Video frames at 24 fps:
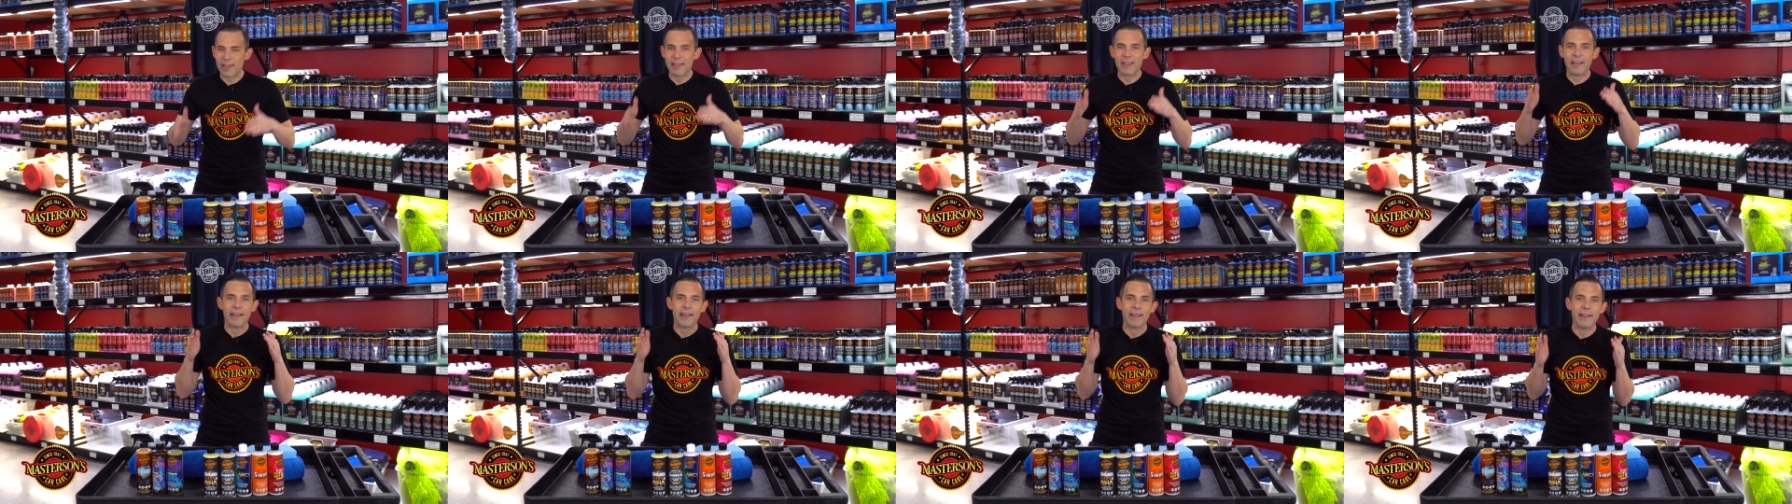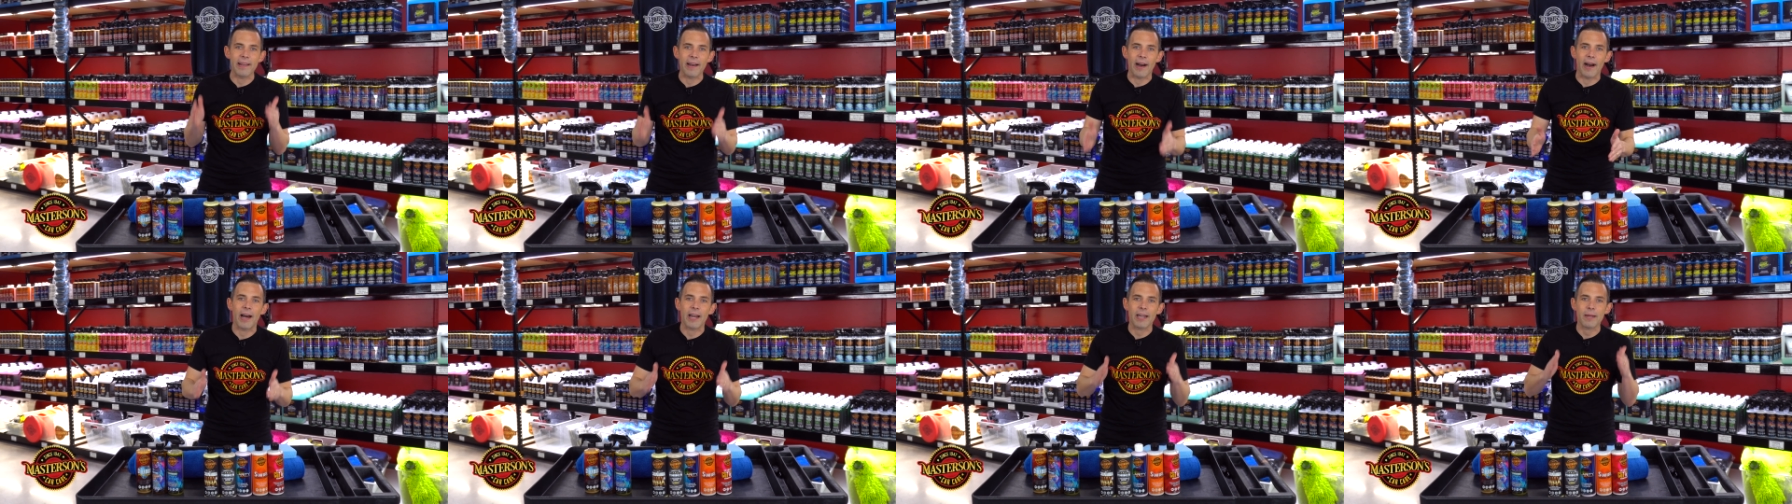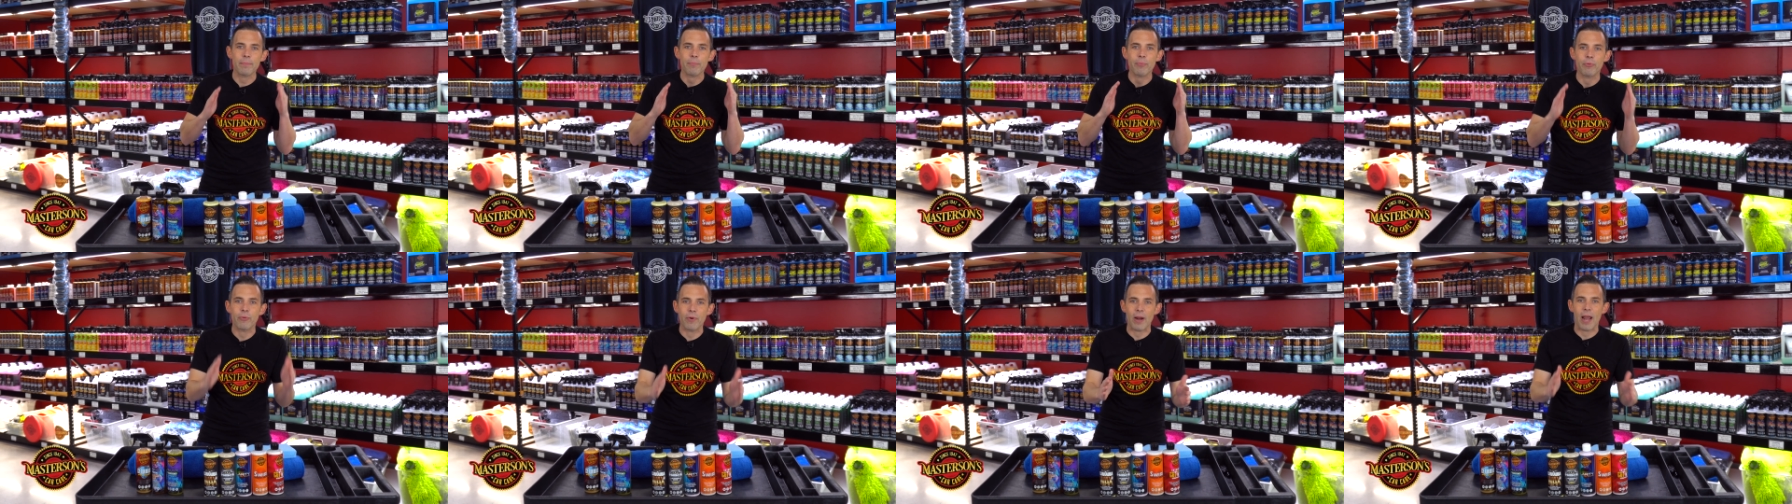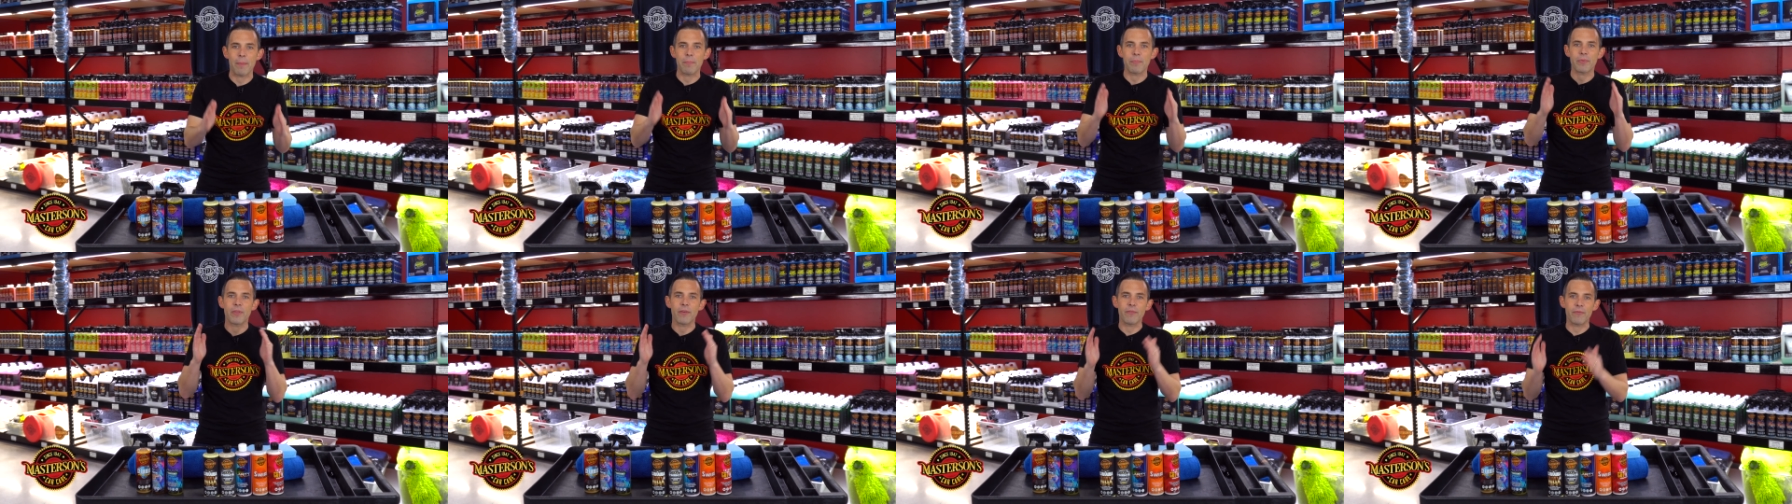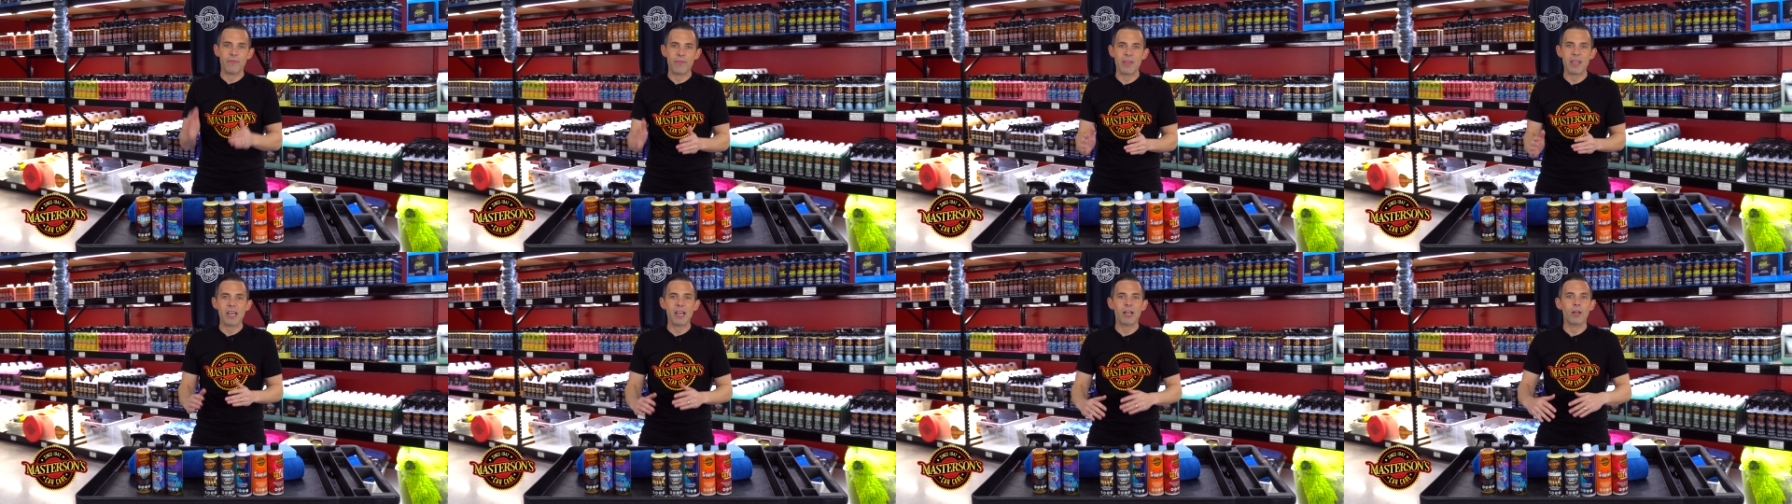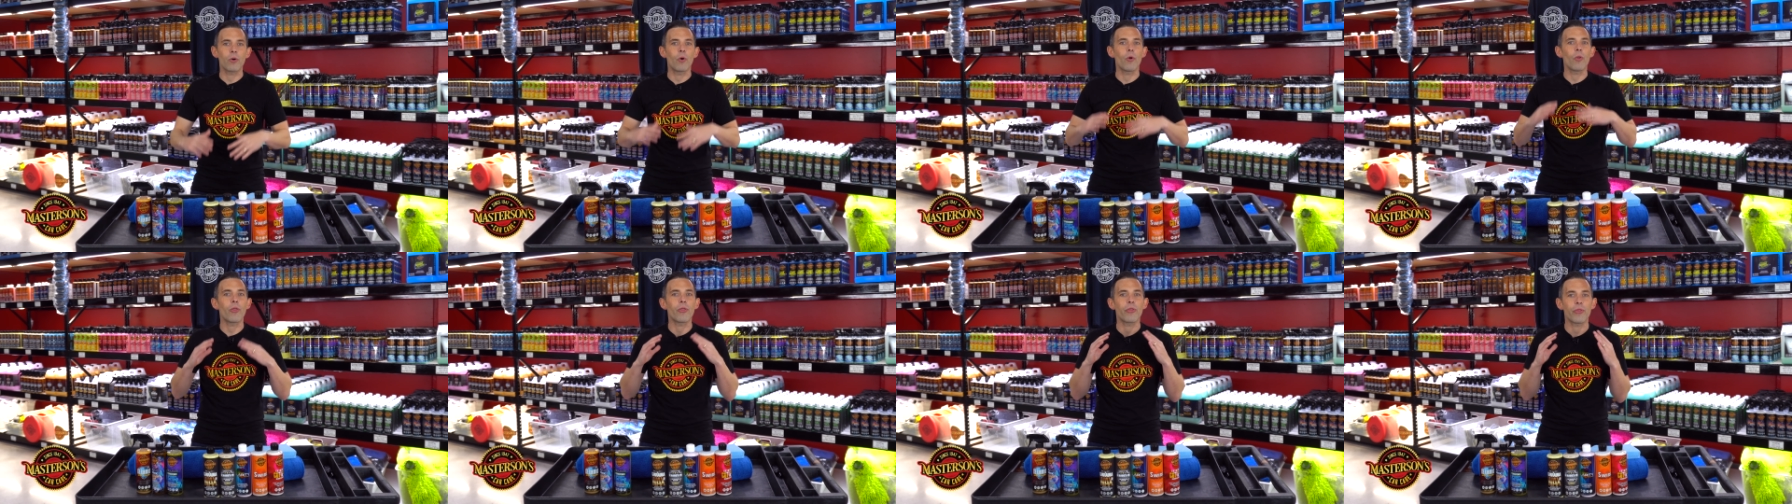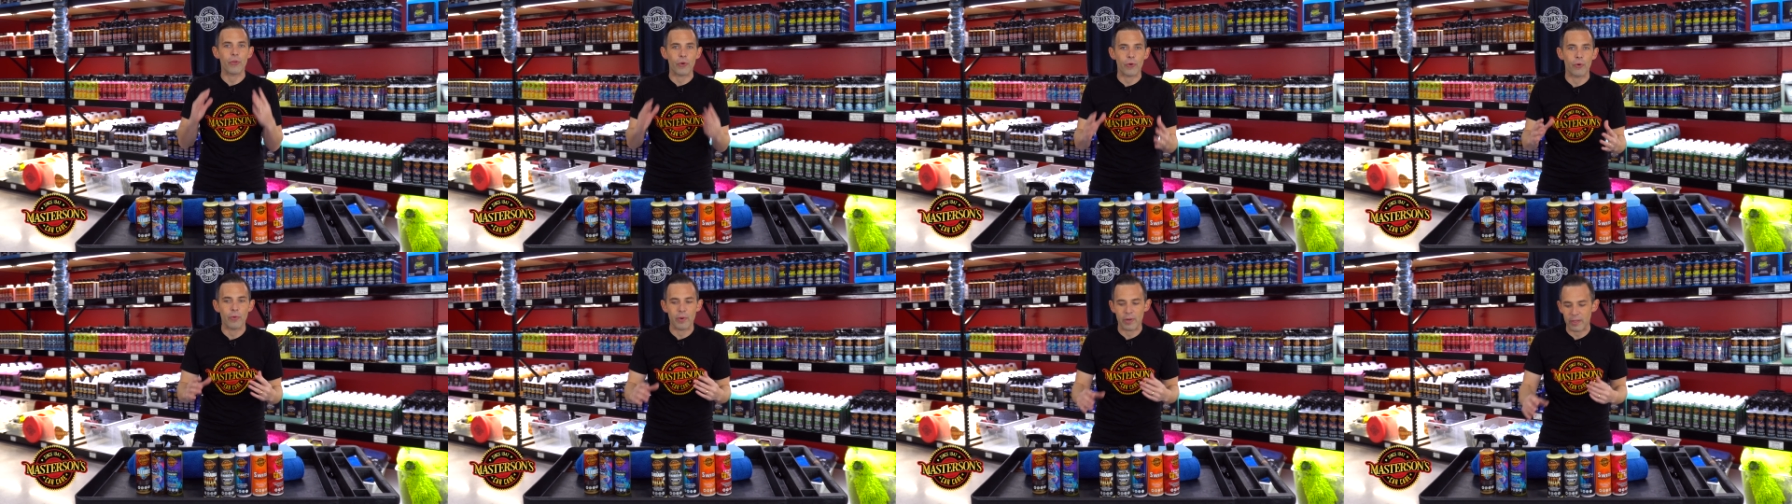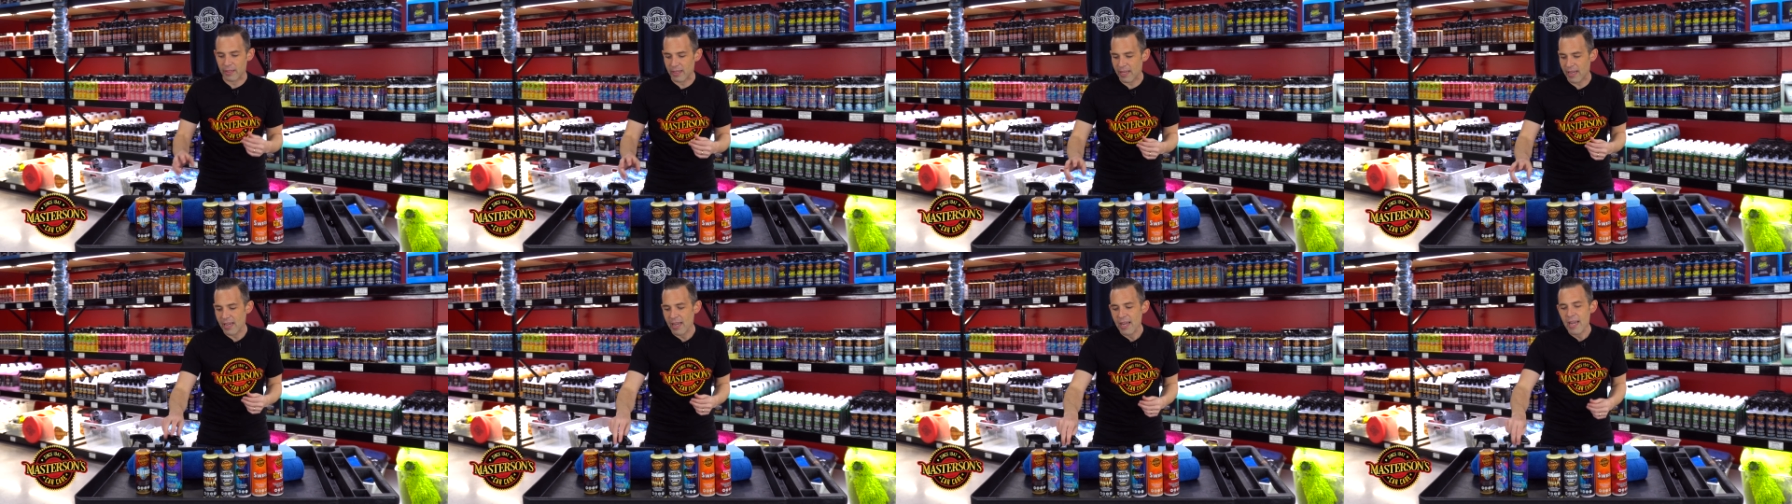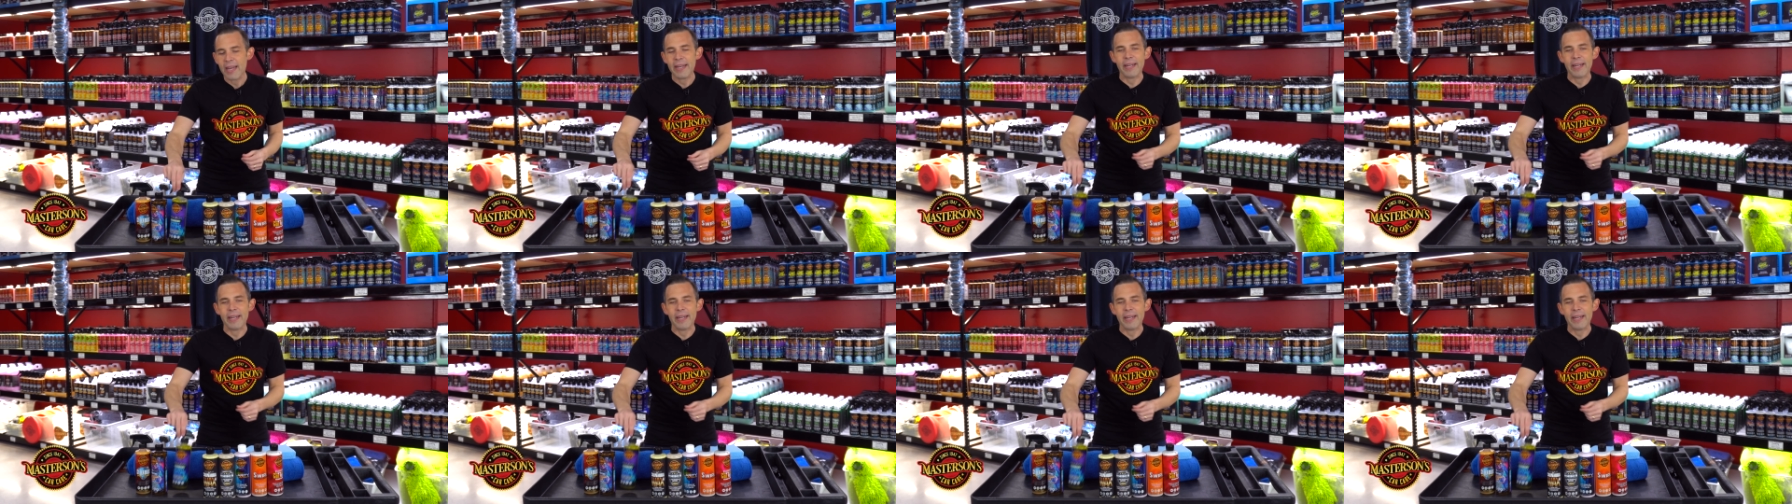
you gotta prep the vehicle thoroughly.